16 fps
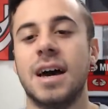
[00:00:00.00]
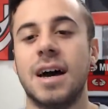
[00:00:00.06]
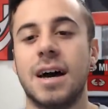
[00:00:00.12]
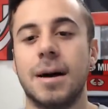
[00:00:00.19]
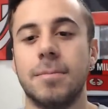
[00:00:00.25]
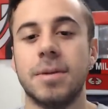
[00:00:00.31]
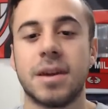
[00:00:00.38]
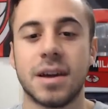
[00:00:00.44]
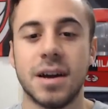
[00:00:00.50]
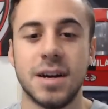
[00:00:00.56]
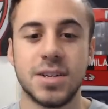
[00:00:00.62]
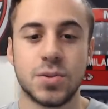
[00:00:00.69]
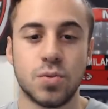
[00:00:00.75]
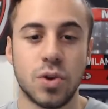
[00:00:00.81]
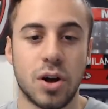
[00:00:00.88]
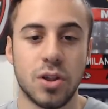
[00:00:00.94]

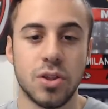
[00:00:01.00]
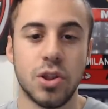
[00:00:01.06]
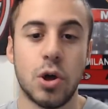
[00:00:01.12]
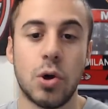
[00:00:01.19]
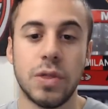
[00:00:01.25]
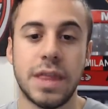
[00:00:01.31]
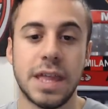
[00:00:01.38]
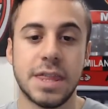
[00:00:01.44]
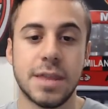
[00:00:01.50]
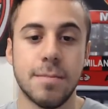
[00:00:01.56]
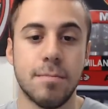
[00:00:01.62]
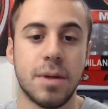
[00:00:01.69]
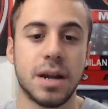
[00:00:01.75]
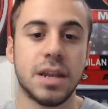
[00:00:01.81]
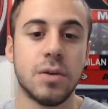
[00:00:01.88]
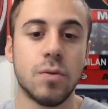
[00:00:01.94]
because we all know that the
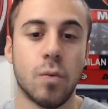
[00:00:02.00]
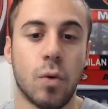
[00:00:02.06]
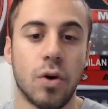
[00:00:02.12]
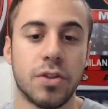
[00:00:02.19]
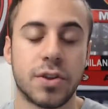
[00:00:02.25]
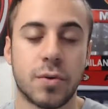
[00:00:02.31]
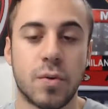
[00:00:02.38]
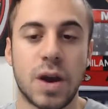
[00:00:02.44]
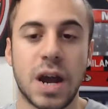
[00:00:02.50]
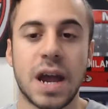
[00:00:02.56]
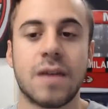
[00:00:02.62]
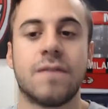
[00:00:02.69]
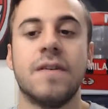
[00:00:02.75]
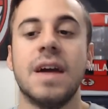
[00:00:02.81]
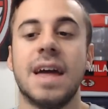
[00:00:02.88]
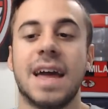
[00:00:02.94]
money won't
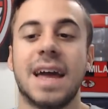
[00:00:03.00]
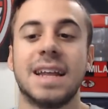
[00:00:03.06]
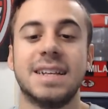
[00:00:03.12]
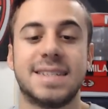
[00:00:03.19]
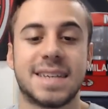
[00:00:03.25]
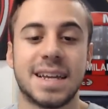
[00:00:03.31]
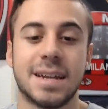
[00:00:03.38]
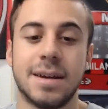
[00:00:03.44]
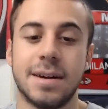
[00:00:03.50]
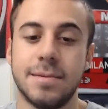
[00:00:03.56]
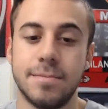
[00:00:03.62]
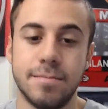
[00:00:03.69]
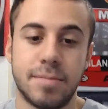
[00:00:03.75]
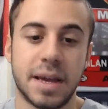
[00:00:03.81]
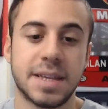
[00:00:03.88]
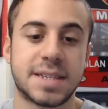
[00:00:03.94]
arrive, and he's going to
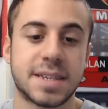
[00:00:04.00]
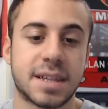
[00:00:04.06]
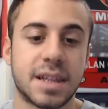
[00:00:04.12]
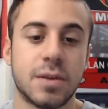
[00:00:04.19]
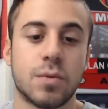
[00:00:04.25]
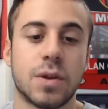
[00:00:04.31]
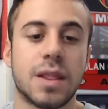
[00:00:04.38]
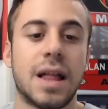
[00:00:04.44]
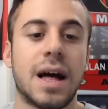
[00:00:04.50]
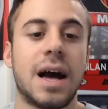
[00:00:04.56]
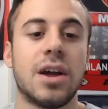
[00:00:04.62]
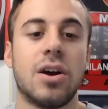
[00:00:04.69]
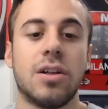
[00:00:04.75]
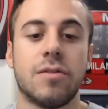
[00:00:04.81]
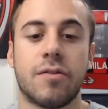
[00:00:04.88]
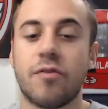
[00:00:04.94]
basically rely
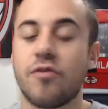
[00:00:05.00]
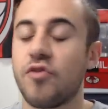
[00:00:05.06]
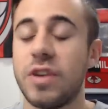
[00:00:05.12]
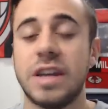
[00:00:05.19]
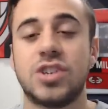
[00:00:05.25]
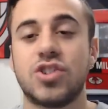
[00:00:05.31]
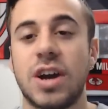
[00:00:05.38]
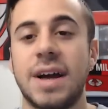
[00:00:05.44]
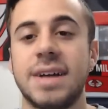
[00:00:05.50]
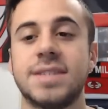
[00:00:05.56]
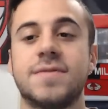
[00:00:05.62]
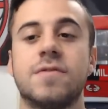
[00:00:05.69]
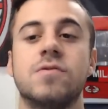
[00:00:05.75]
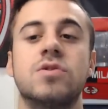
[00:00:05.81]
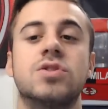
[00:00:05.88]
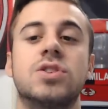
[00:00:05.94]
on free
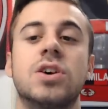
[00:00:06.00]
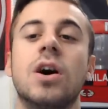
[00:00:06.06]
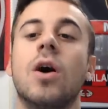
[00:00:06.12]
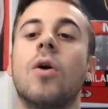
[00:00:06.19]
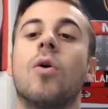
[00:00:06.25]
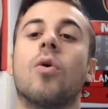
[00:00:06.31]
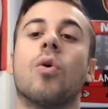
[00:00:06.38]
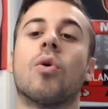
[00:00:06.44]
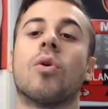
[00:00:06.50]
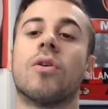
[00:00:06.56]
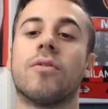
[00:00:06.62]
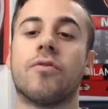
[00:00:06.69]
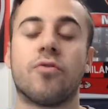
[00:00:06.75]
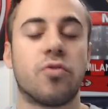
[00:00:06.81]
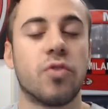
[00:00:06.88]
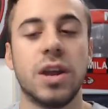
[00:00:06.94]
transfers or
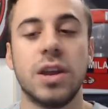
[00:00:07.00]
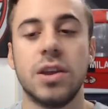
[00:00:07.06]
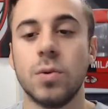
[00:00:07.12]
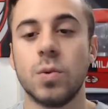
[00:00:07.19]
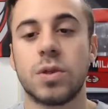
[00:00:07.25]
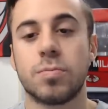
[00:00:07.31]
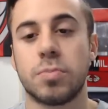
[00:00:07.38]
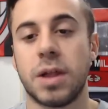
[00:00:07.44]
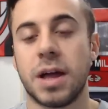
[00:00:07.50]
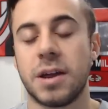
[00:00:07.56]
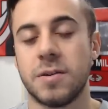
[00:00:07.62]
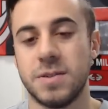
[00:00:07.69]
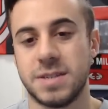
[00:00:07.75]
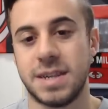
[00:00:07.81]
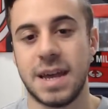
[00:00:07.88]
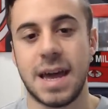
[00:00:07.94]
free youth
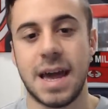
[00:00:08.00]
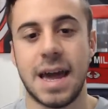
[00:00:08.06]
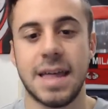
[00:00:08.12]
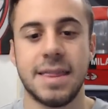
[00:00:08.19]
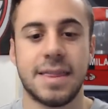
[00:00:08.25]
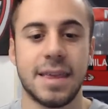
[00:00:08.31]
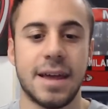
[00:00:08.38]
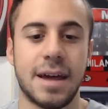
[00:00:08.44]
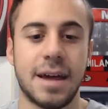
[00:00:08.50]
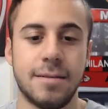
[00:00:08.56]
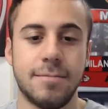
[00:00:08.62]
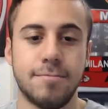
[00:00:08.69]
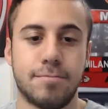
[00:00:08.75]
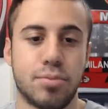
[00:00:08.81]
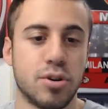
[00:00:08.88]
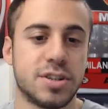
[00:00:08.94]
players. And
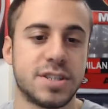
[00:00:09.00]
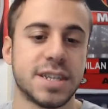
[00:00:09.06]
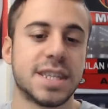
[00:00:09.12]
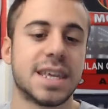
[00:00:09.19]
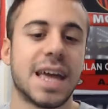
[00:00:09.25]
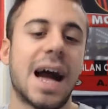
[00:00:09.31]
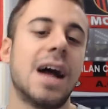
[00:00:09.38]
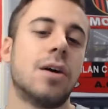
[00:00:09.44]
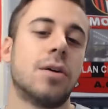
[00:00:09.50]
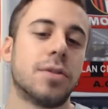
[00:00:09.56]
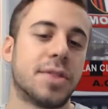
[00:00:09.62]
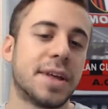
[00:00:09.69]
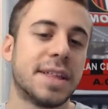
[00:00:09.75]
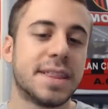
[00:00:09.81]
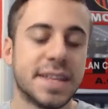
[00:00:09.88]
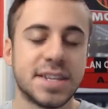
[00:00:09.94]
personally, I don't
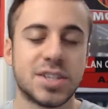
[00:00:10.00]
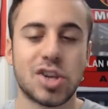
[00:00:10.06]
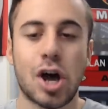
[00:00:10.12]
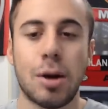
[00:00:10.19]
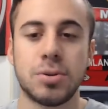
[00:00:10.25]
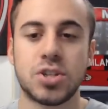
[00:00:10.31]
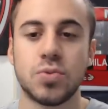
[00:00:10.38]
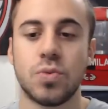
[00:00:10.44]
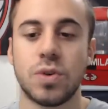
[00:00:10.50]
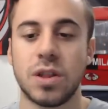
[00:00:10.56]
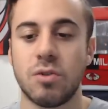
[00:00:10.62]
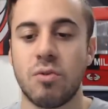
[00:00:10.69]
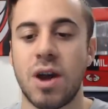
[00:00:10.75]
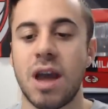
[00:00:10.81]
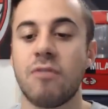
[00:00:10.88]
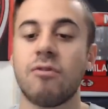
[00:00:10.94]
think this option will
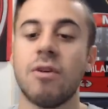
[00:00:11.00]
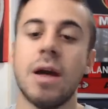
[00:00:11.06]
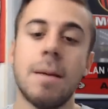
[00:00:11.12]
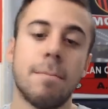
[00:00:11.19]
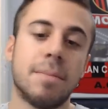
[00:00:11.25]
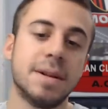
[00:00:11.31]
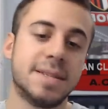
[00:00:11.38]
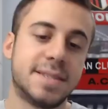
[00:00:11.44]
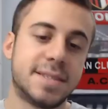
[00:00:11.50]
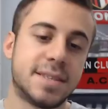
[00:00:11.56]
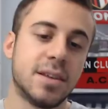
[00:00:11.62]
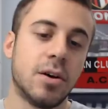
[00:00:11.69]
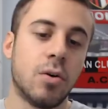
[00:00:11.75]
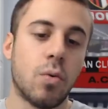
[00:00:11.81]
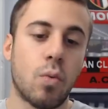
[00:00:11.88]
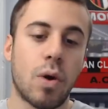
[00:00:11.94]
arrive, but it's
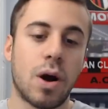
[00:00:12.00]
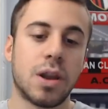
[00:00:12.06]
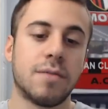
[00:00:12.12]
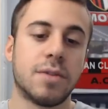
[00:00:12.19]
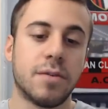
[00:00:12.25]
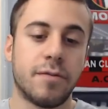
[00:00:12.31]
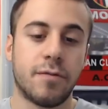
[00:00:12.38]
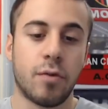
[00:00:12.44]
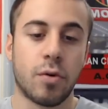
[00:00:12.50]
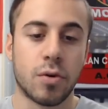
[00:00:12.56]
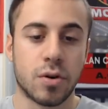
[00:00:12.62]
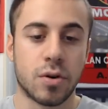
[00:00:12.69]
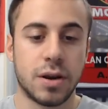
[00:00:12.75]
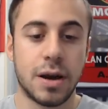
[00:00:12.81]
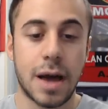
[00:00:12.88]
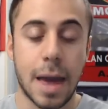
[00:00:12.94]
still one of the four
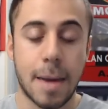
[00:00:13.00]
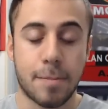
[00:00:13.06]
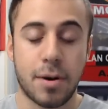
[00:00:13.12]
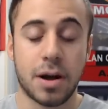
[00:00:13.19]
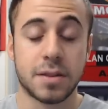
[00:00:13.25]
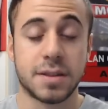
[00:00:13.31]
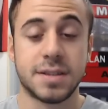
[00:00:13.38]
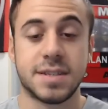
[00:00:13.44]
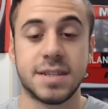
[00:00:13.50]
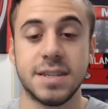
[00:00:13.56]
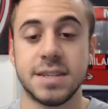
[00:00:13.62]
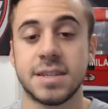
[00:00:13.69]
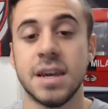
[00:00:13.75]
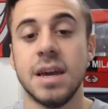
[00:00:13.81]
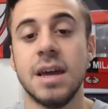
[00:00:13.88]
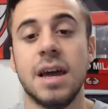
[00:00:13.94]

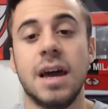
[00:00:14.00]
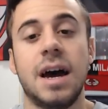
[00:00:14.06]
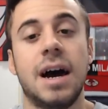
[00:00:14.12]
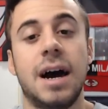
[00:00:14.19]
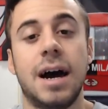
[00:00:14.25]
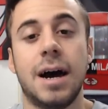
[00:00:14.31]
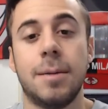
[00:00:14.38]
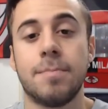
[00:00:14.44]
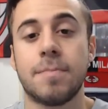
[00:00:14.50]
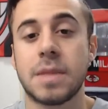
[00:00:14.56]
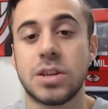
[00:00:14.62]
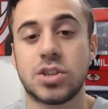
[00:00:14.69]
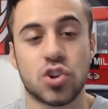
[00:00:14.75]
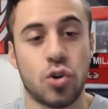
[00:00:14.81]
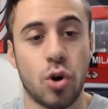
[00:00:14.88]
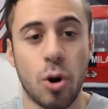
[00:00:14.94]
hypotheses. So
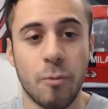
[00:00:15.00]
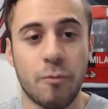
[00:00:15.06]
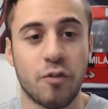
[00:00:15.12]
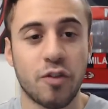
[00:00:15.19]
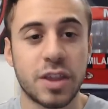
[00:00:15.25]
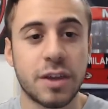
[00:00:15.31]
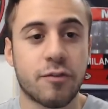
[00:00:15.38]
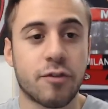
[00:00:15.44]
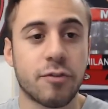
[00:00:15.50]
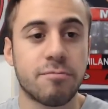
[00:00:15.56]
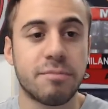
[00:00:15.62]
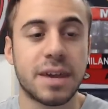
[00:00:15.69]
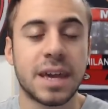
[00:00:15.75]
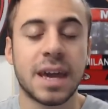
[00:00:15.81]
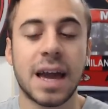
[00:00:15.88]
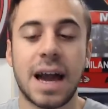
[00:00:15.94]
hopefully for
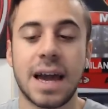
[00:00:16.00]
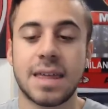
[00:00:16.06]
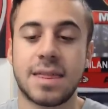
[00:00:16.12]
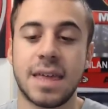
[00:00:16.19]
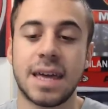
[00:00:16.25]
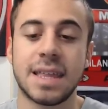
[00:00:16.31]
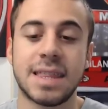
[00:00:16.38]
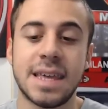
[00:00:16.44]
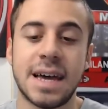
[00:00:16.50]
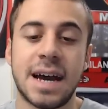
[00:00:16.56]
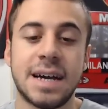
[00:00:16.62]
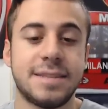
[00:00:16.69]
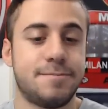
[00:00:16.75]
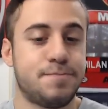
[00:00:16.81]
me, I think that